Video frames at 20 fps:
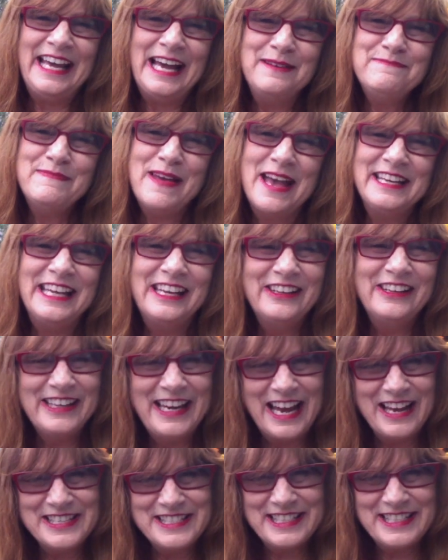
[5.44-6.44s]
I'm Maggie
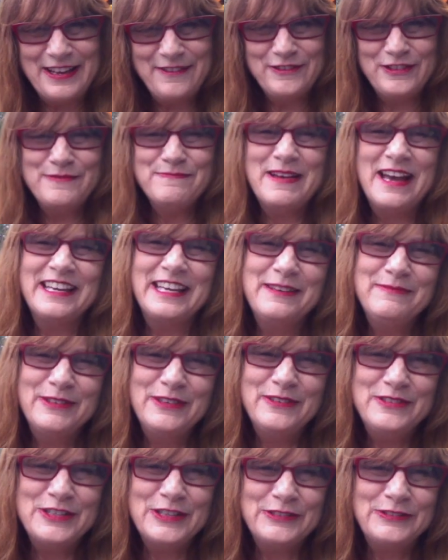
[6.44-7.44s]
Lokowski from Maggie
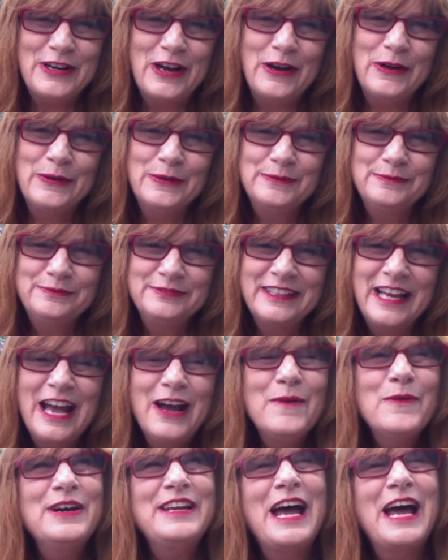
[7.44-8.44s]
Moon Tarot.
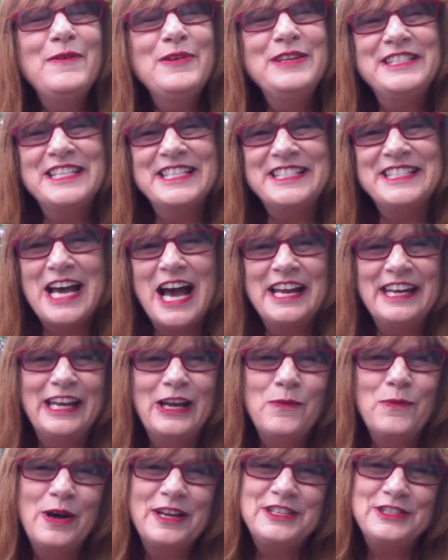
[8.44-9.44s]
When I was
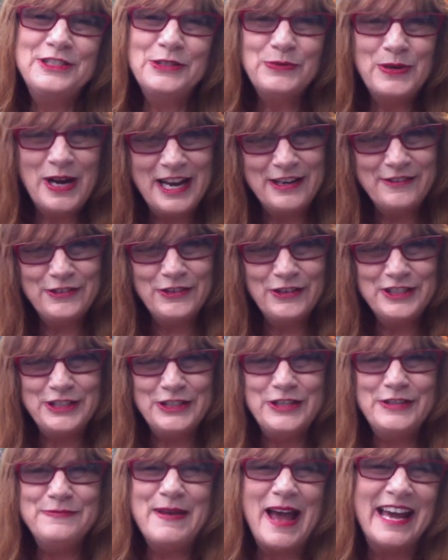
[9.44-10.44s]
deciding what to write for
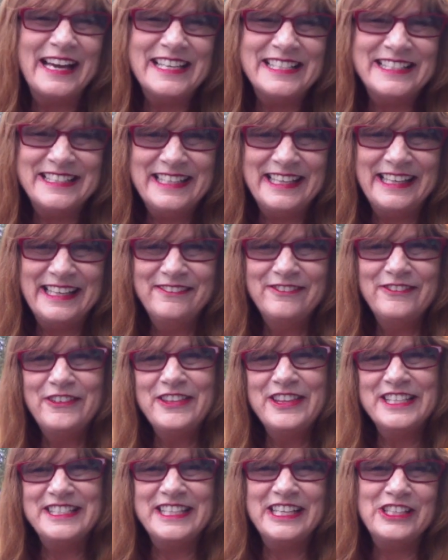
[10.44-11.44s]
Attune magazine for
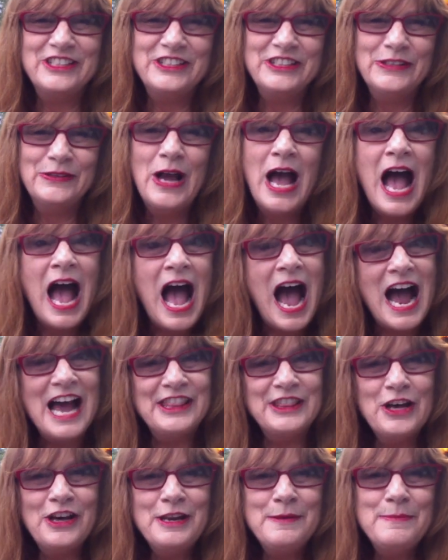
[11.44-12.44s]
this issue, I
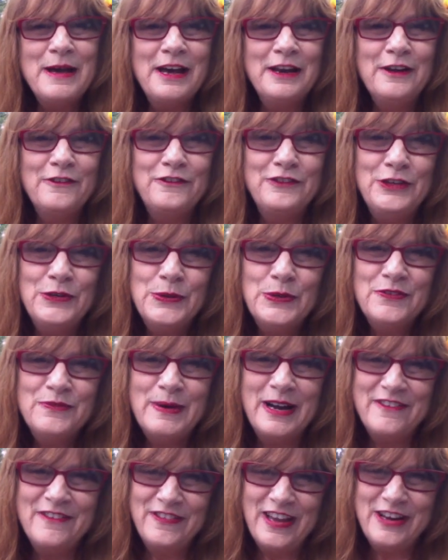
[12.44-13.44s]
thought about a few of
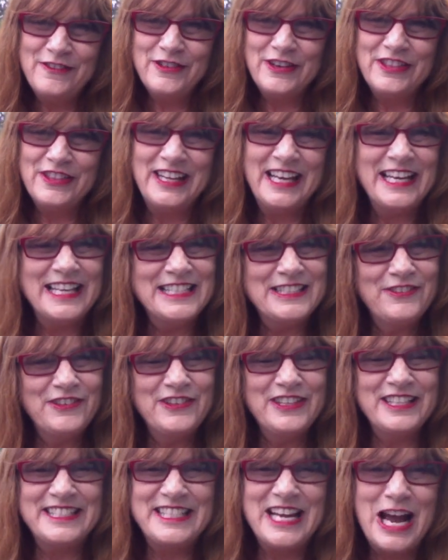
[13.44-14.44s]
my favorite things for
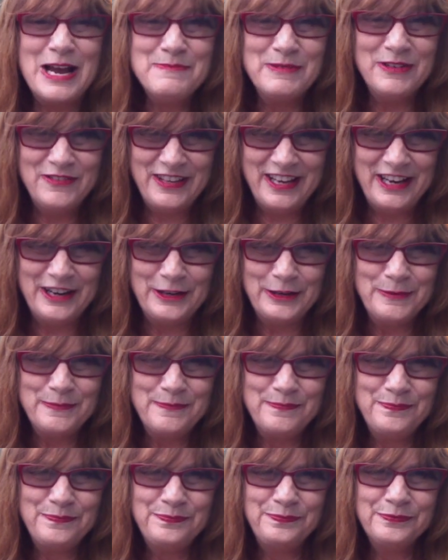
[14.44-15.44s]
this time of year.
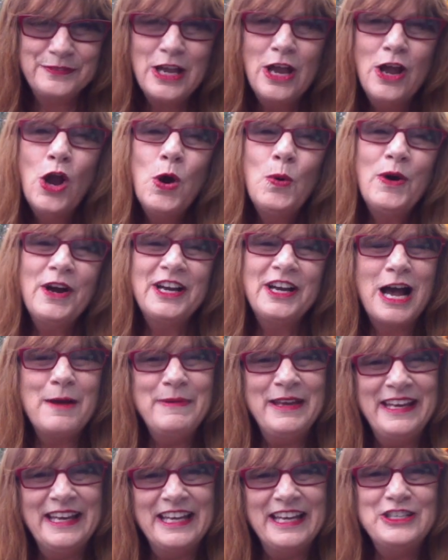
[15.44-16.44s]
We're
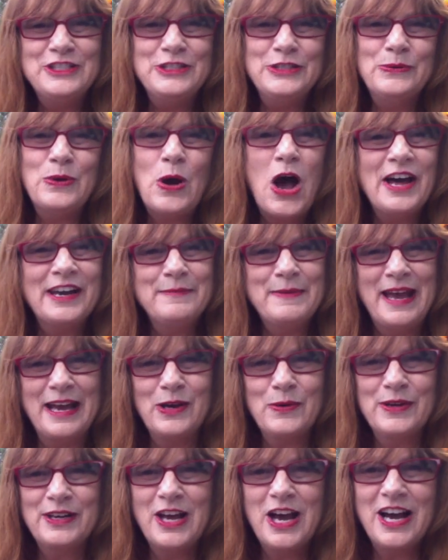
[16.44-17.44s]
coming into autumn
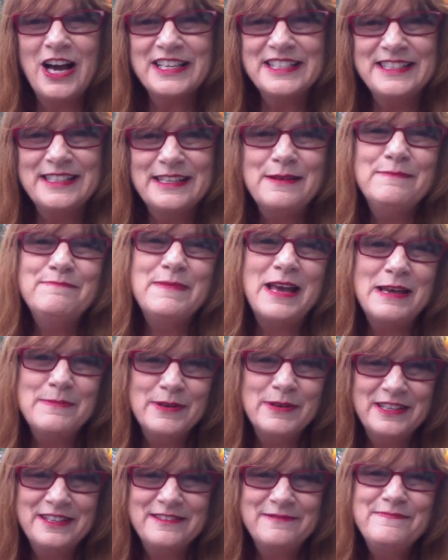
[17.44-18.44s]
equinox,
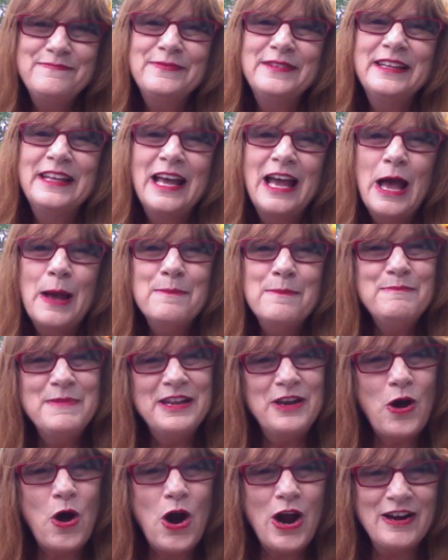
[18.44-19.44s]
Mabon,
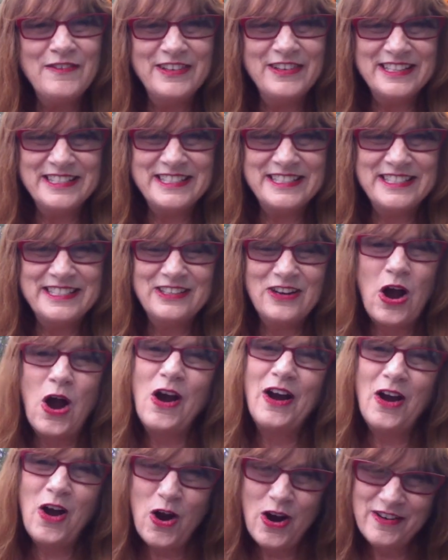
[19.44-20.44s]
mid-harvest,
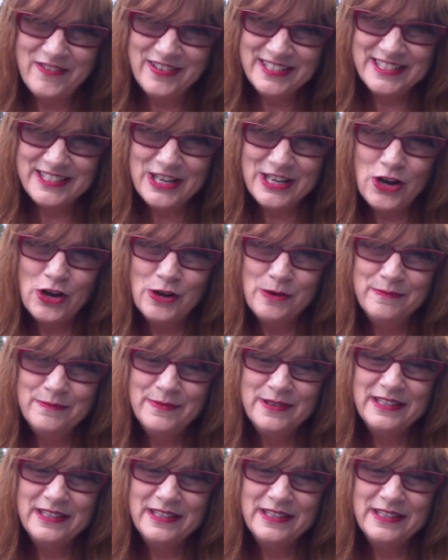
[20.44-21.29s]
our harvest home.